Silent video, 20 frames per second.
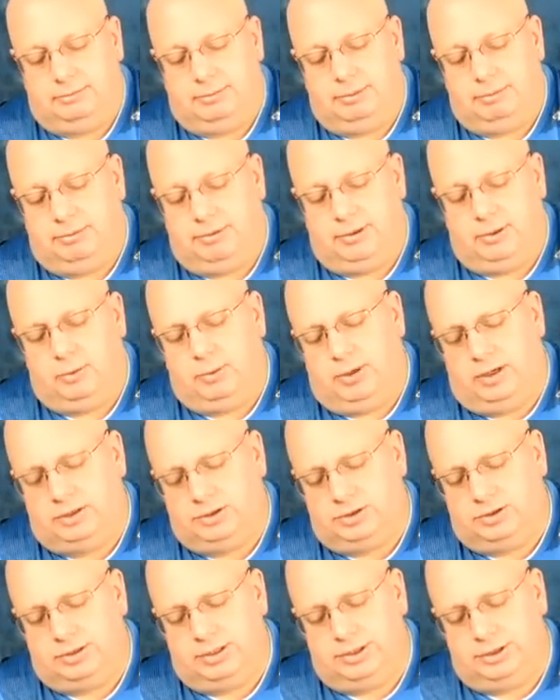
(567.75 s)
People think, well,
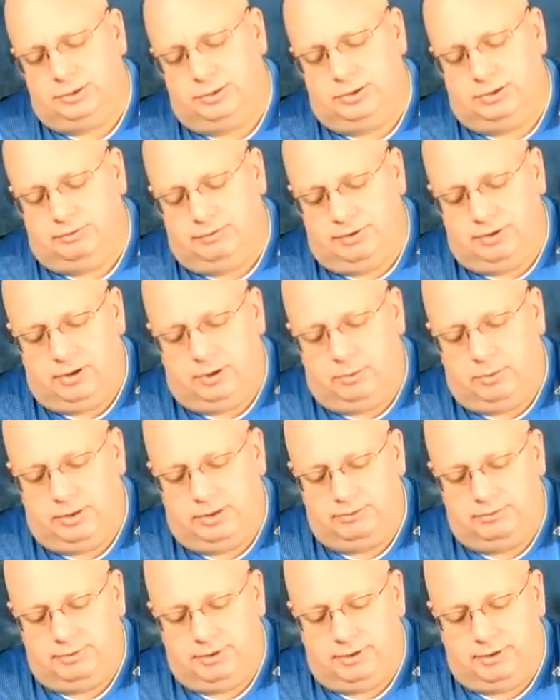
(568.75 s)
sure they do in the
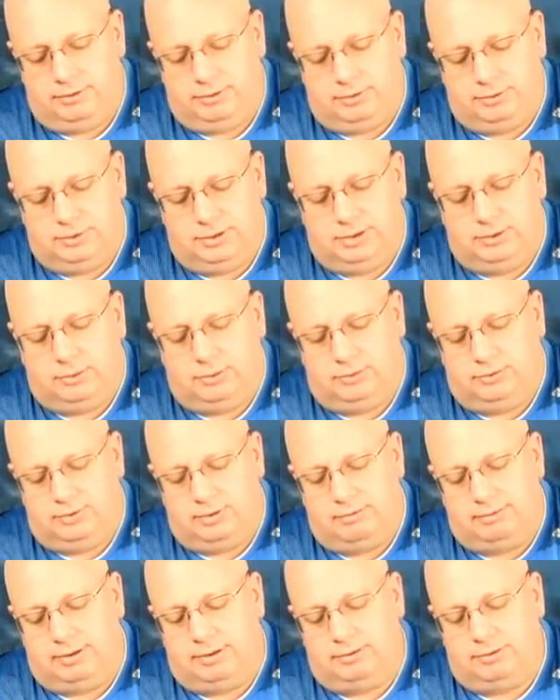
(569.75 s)
VR1, the VR2, Nikkor
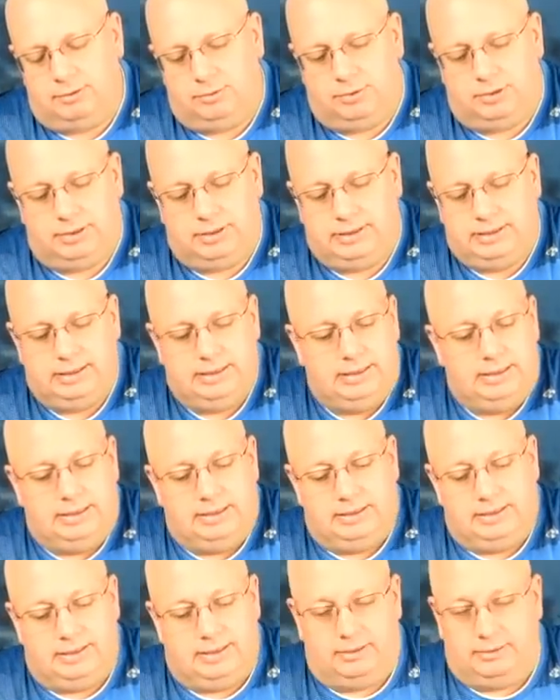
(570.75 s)
70-200.
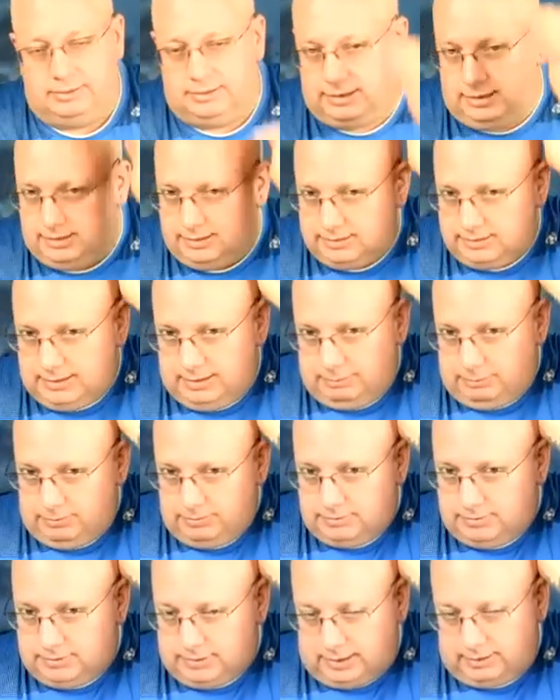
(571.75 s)
No, it's not the same.
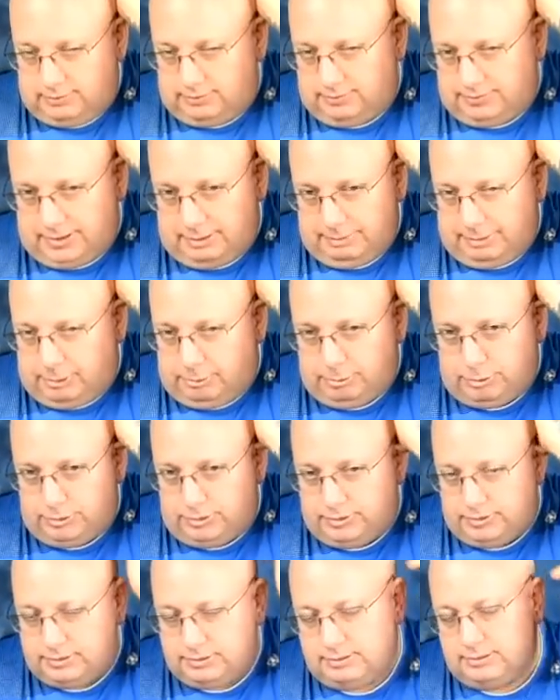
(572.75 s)
Not the same
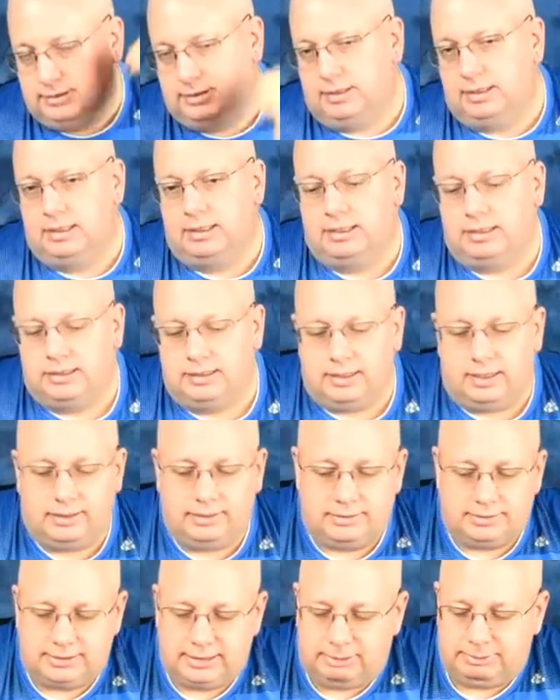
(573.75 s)
output. Not
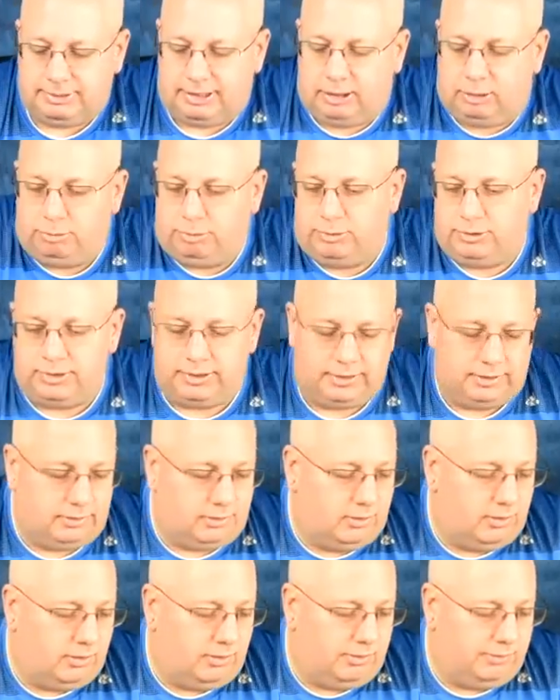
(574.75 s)
the same output at
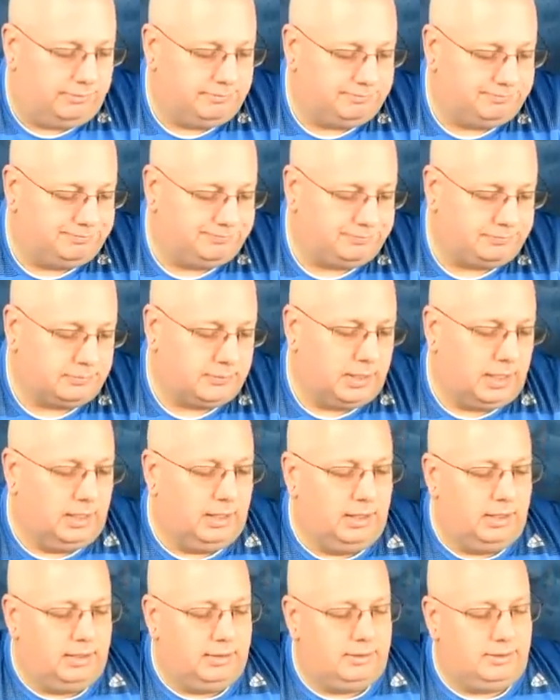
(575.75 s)
all.
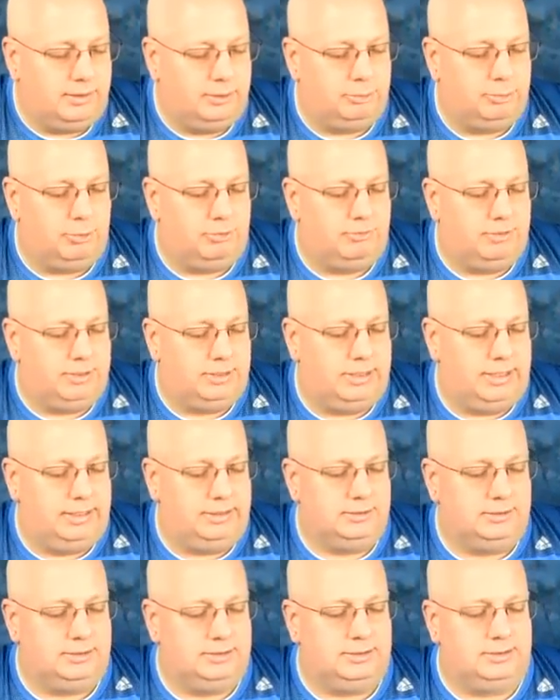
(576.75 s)
Another perfect
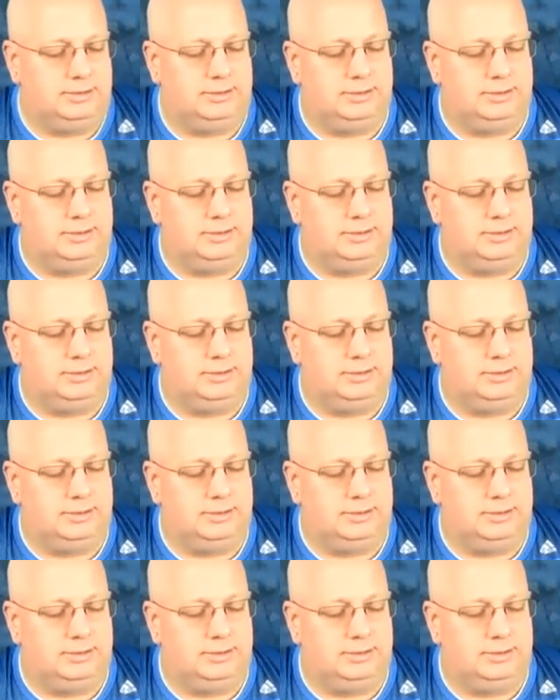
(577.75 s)
lens.